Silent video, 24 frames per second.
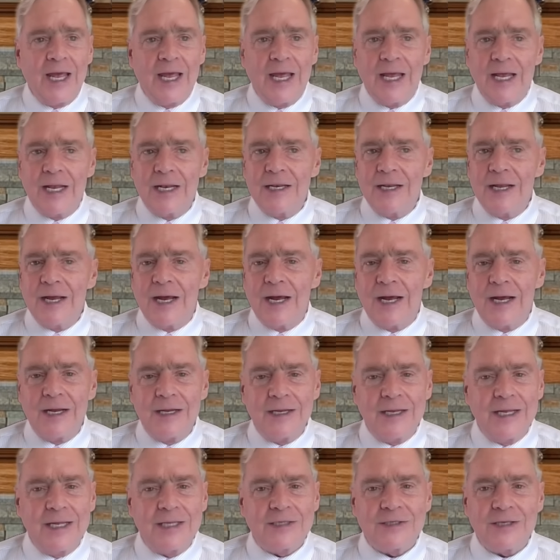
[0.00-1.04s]
and uh,
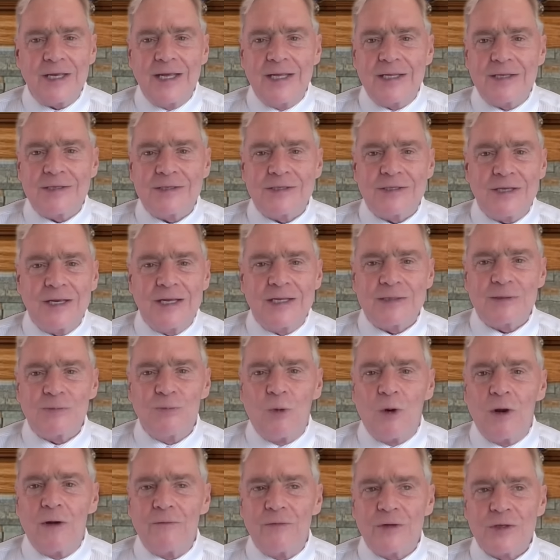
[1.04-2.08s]
it's it's it's
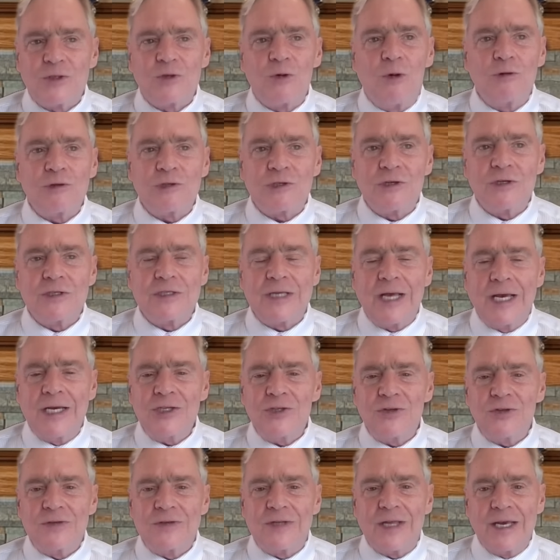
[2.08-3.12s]
more of a
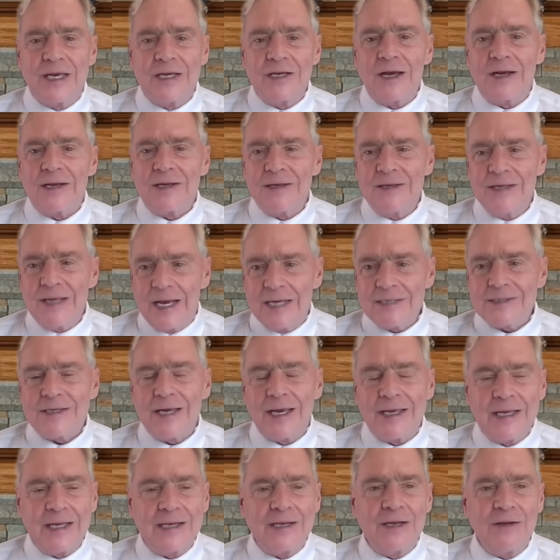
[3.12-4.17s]
socialization thing. I, yes,
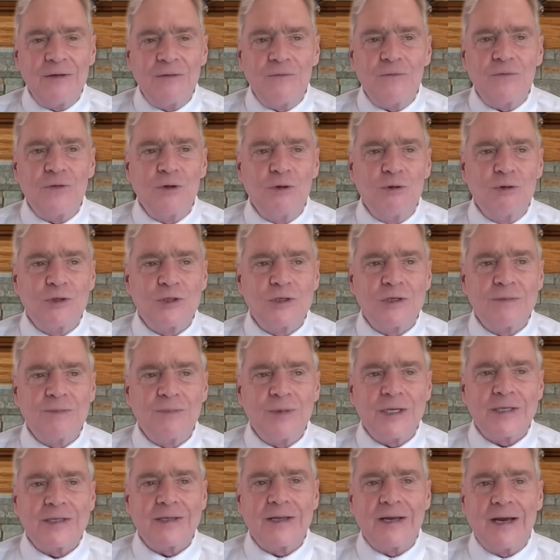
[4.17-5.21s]
I get an infusion,
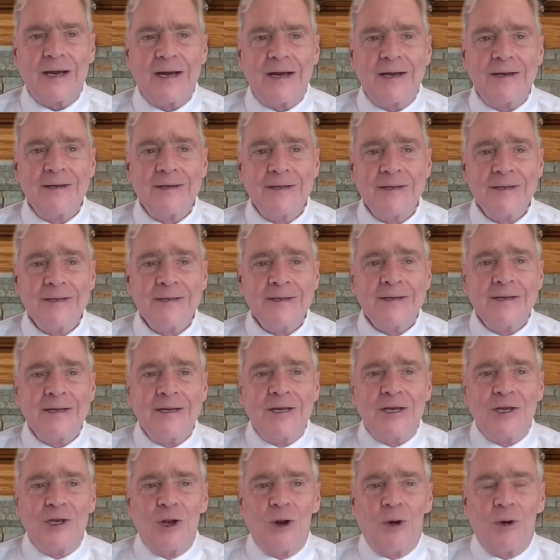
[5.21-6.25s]
but uh,
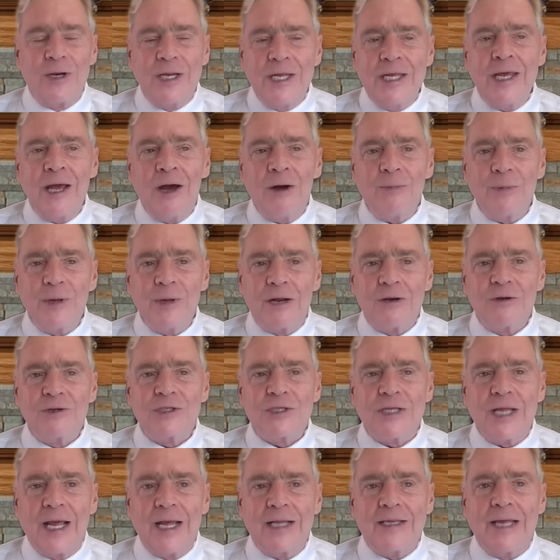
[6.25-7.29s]
you know, and he helped me
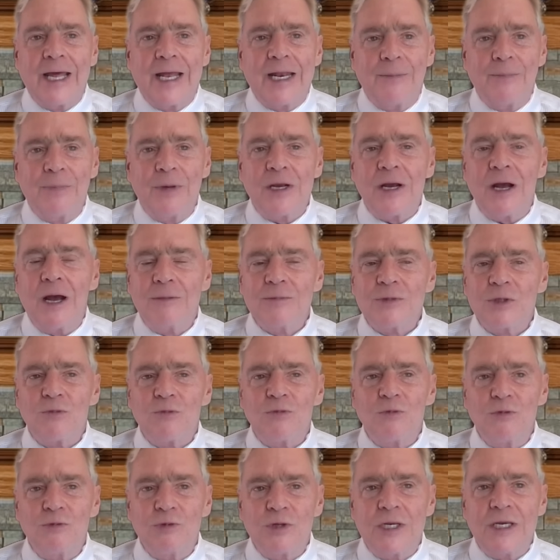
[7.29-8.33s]
understand that it becomes a
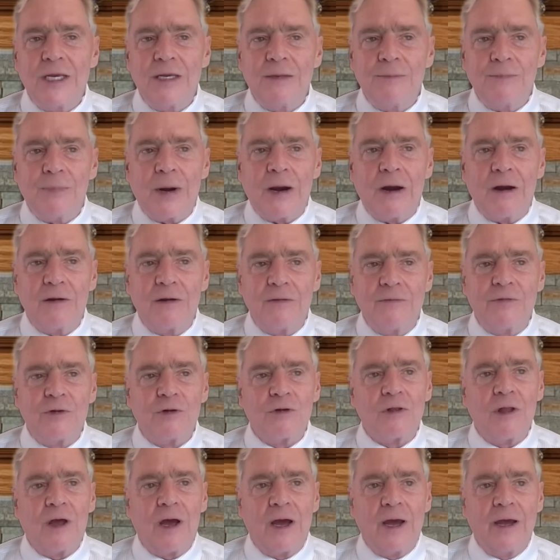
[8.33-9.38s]
routine part of
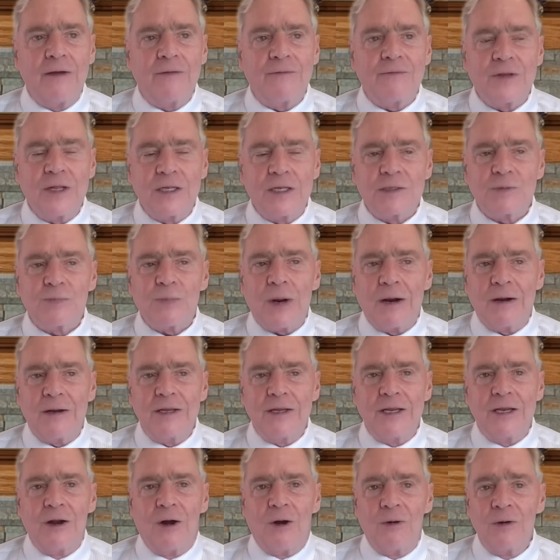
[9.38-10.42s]
your life. It's part,
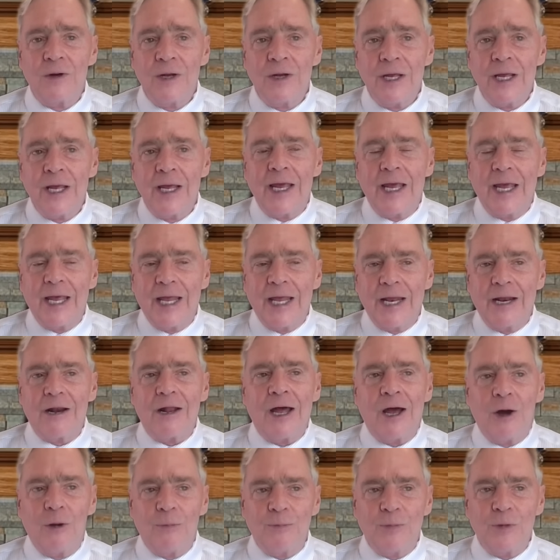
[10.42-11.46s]
you know, and it'll
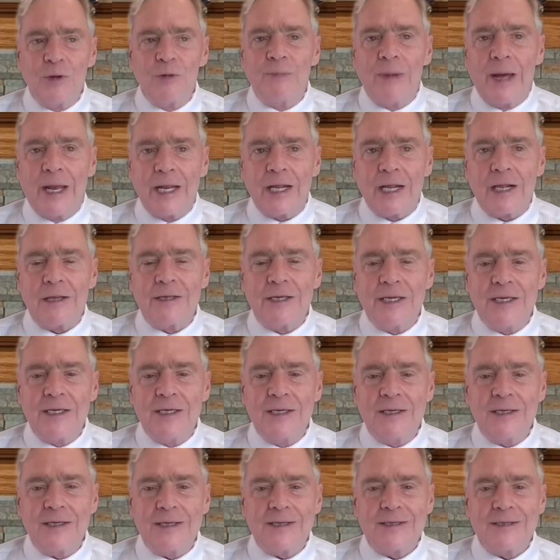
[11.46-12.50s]
help you
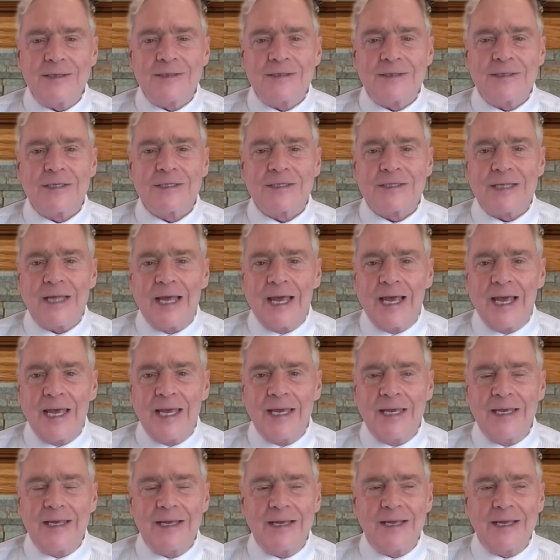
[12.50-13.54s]
medically to
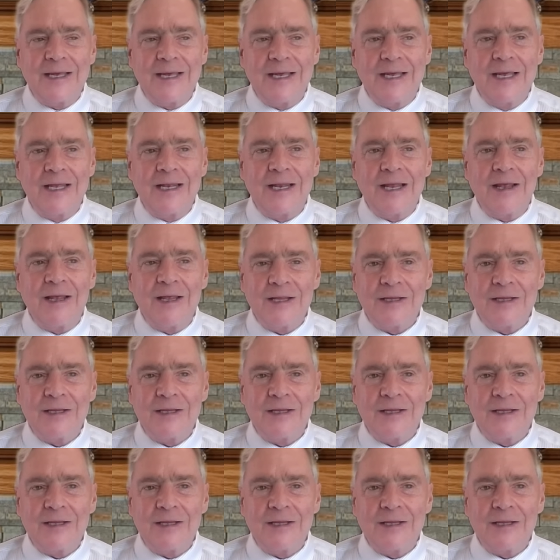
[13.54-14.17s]
stay and